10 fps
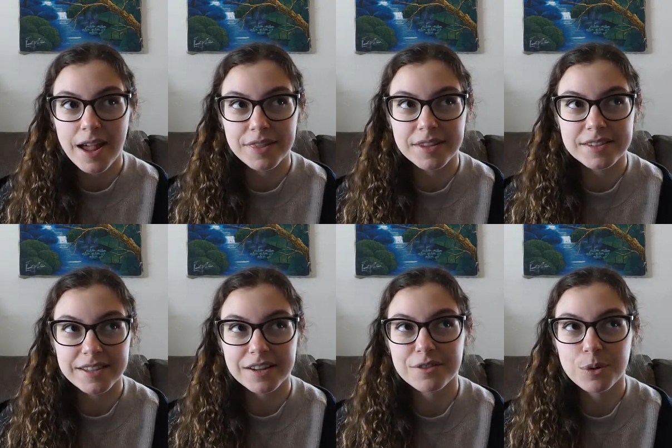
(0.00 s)
The
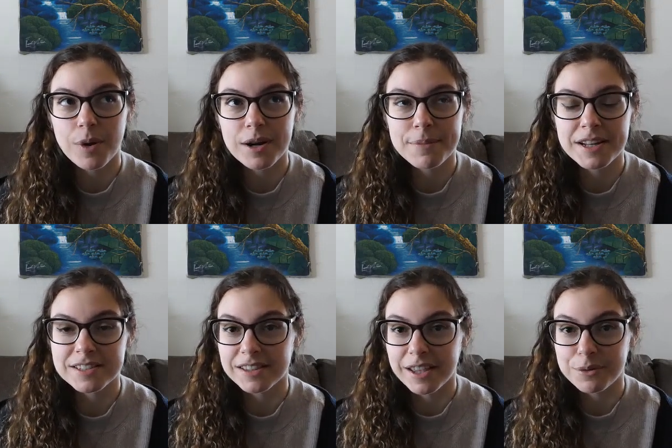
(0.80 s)
second requirement is
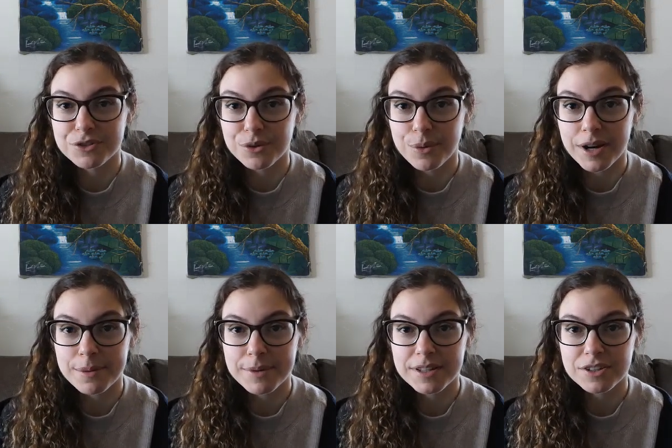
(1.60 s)
a language
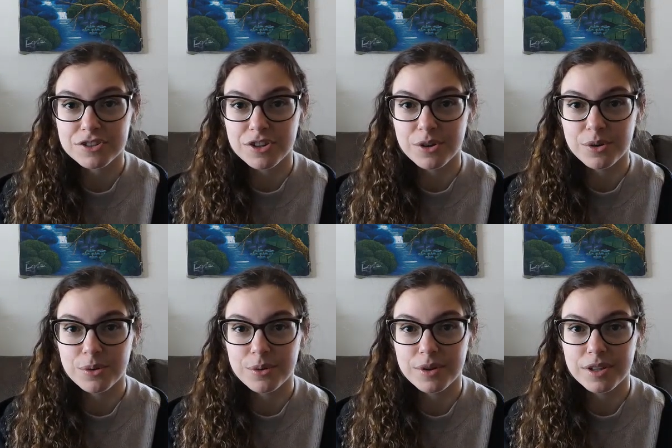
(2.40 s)
requirement.
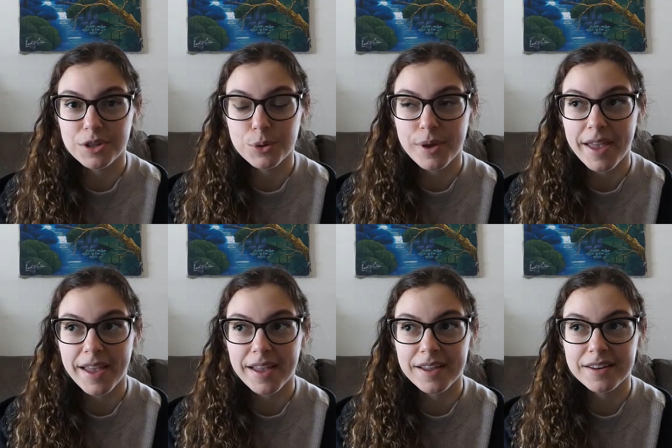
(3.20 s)
So you
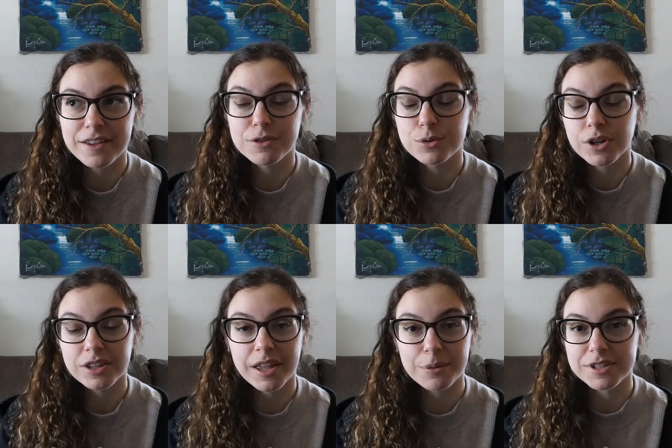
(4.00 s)
can, if you took a
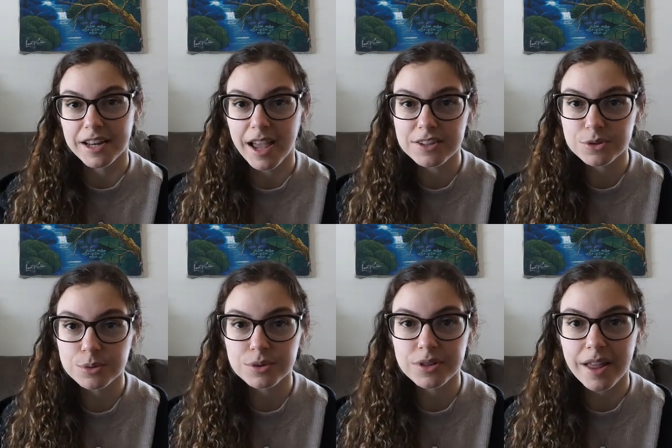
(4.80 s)
language in high
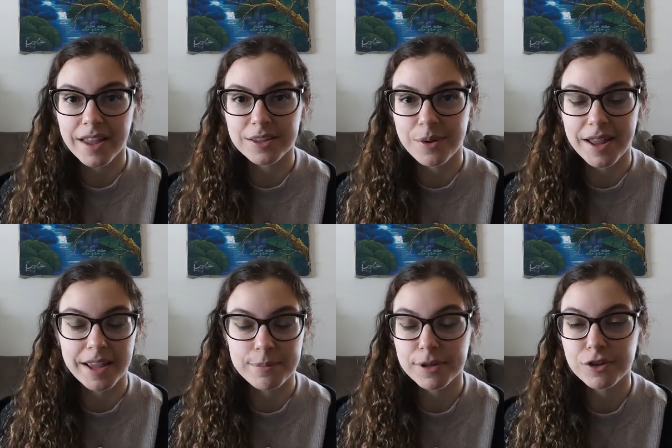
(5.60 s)
school and you had
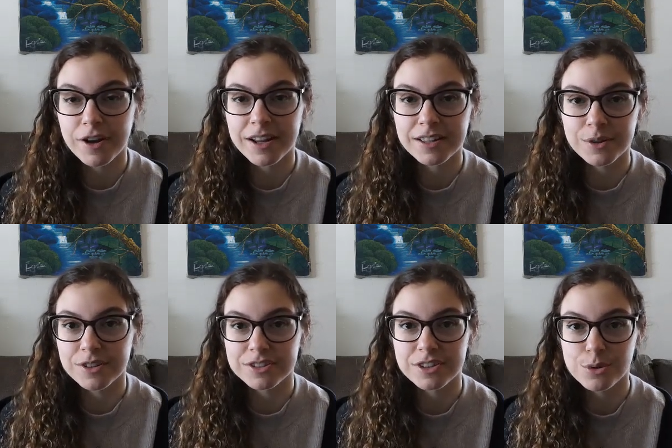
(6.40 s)
AP credit, you
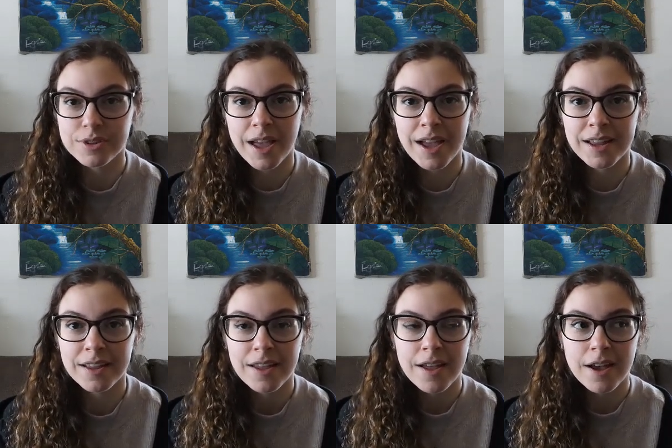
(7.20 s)
can just use that.
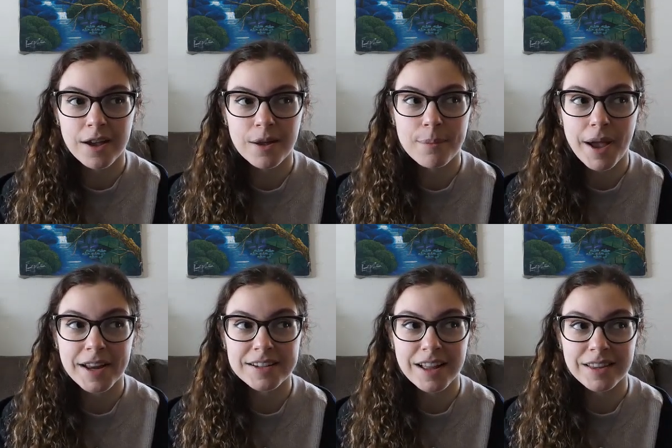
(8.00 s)
Um,
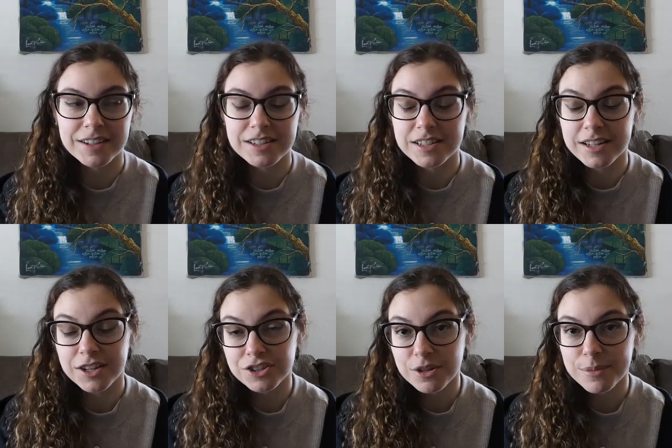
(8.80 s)
I elected to
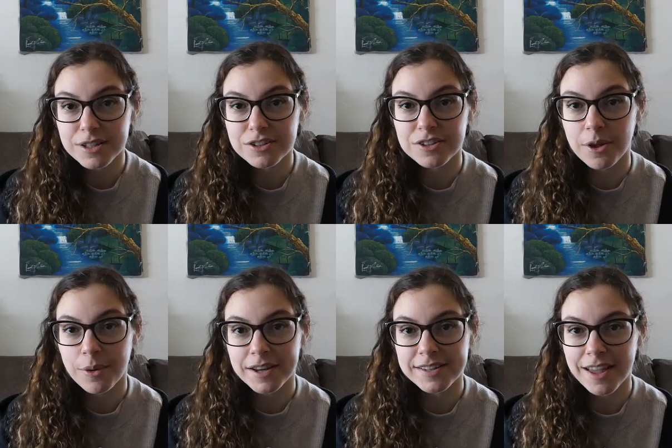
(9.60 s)
take German, so
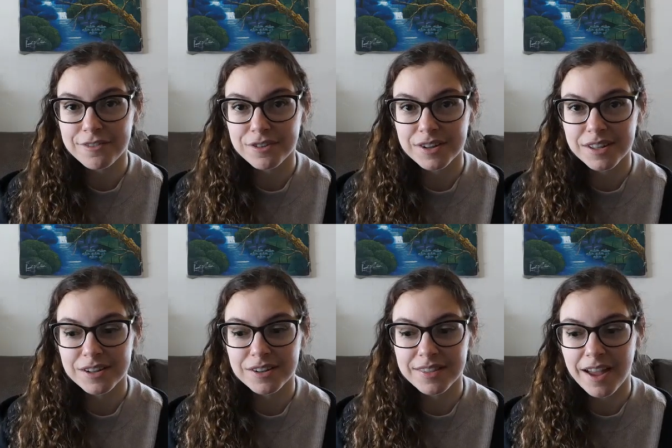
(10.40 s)
I did that for a
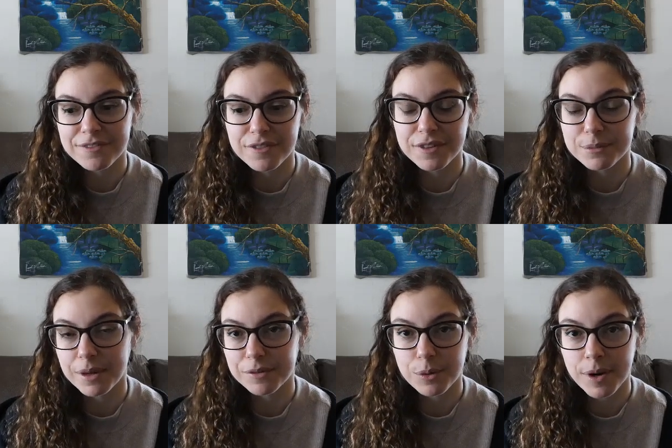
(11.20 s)
year and that fulfilled my
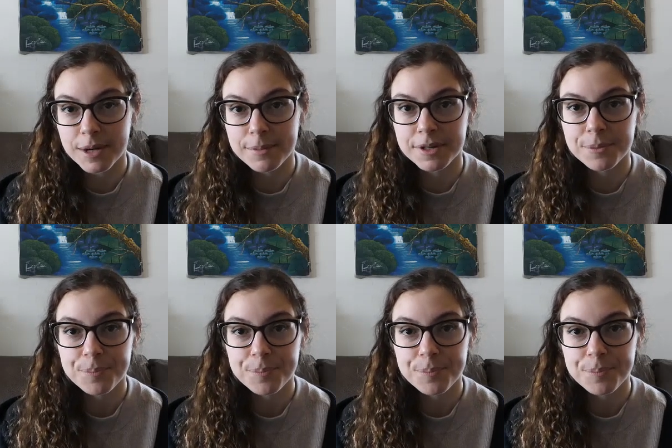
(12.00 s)
requirement.